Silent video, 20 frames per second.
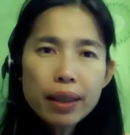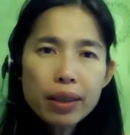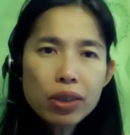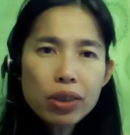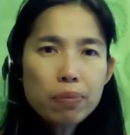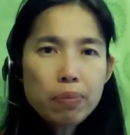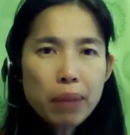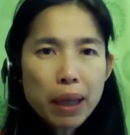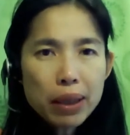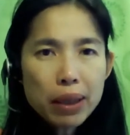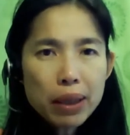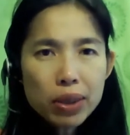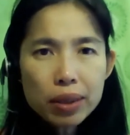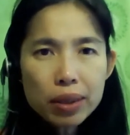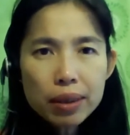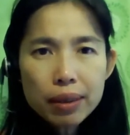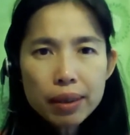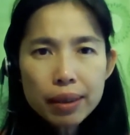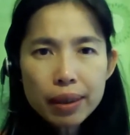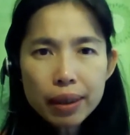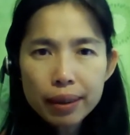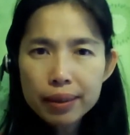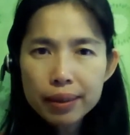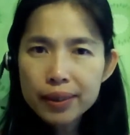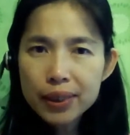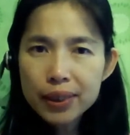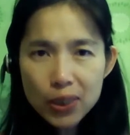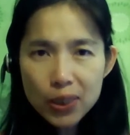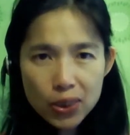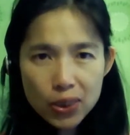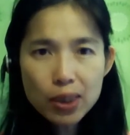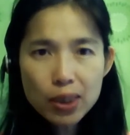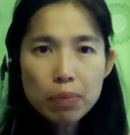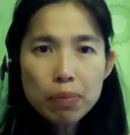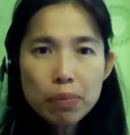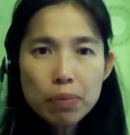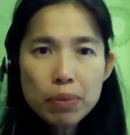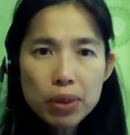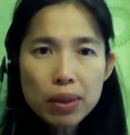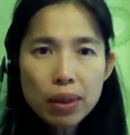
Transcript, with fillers: you mentioned like systems